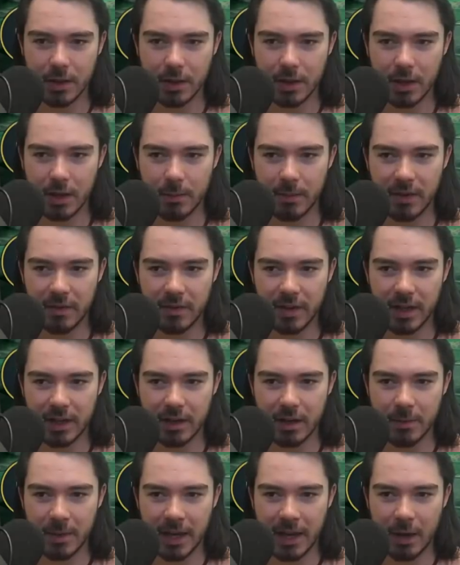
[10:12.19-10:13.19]
Got a bit of a hit
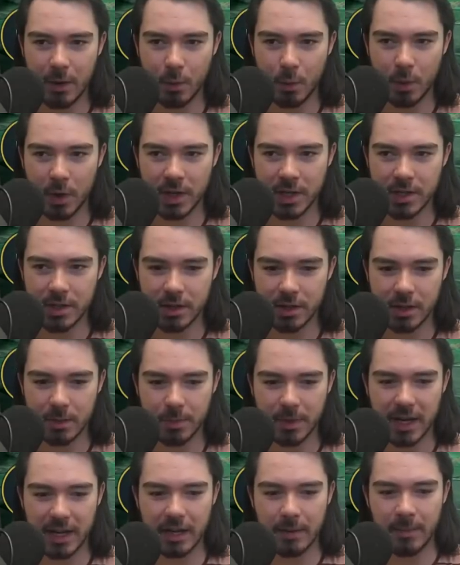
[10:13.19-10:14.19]
coming out. One turn to
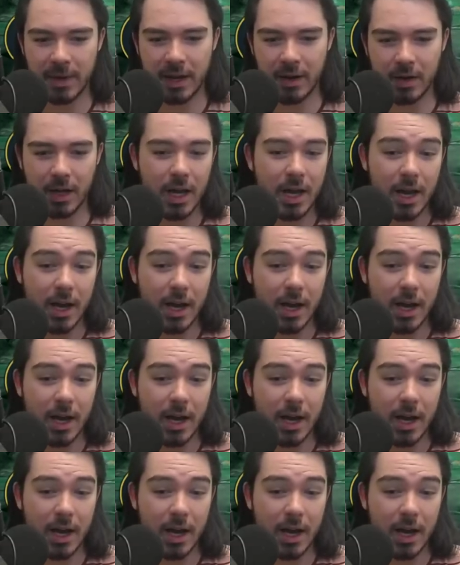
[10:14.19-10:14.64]
break him out.